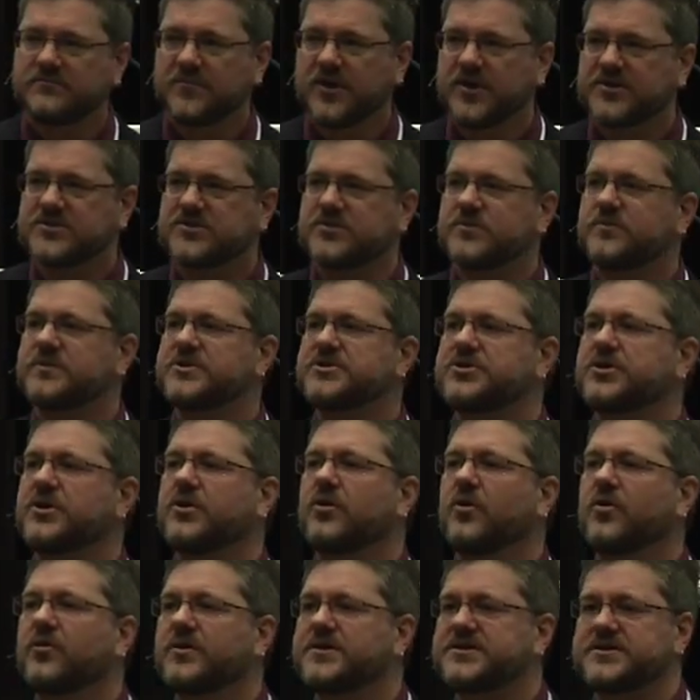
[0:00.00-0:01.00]
assume that you
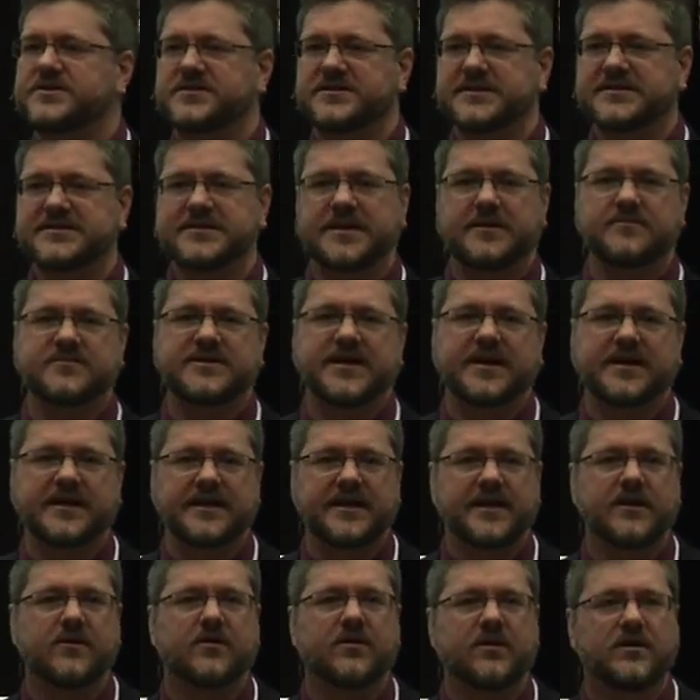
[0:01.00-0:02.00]
can always use the same
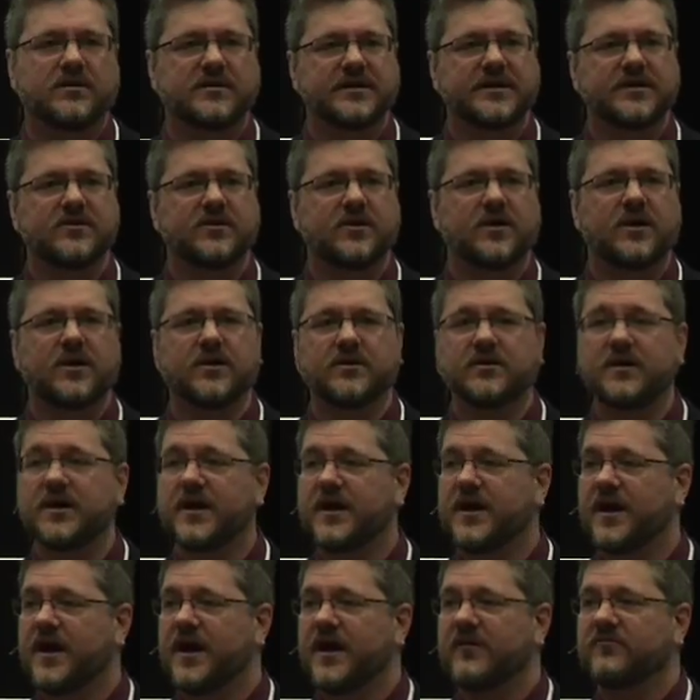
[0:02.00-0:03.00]
technique all day long,
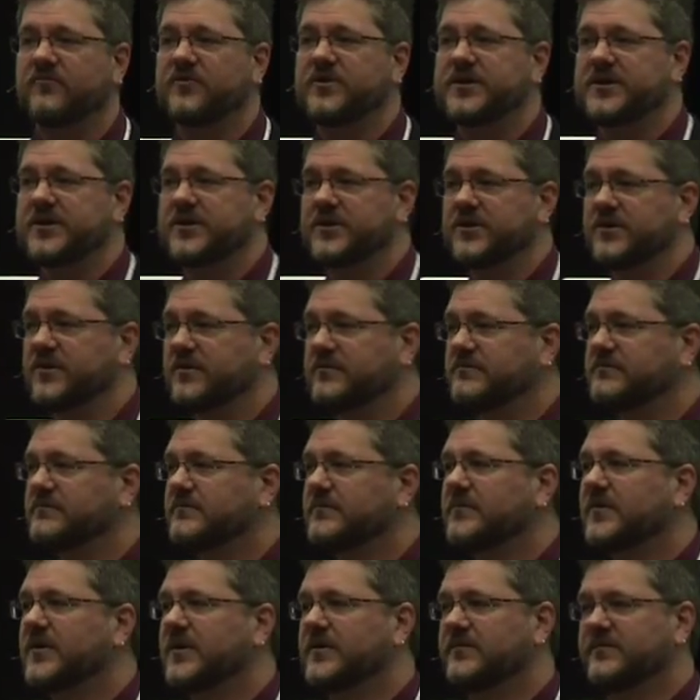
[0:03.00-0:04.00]
every year,
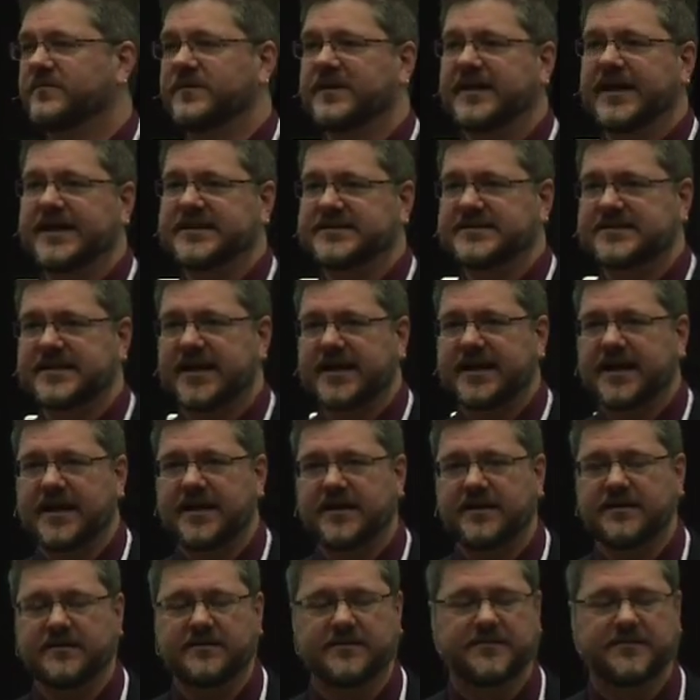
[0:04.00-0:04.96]
for the next decade.